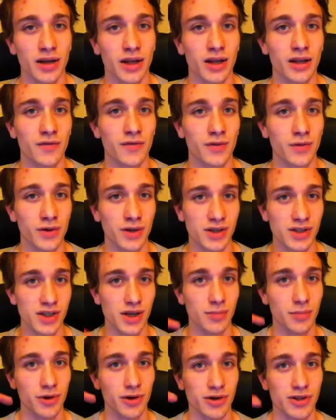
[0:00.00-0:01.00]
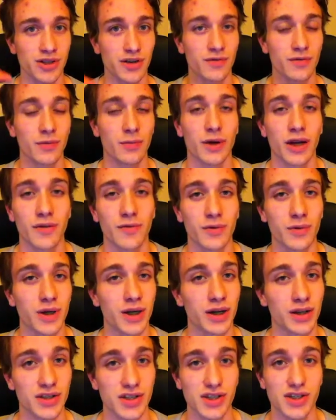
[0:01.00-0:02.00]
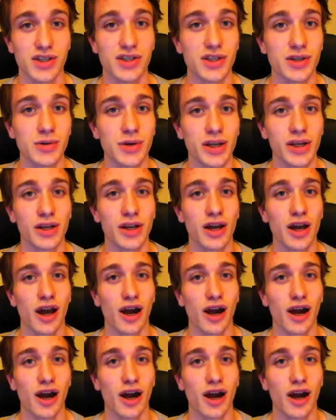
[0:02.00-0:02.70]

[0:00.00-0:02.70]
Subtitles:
And if you want to separate yourself from what everyone else is doing,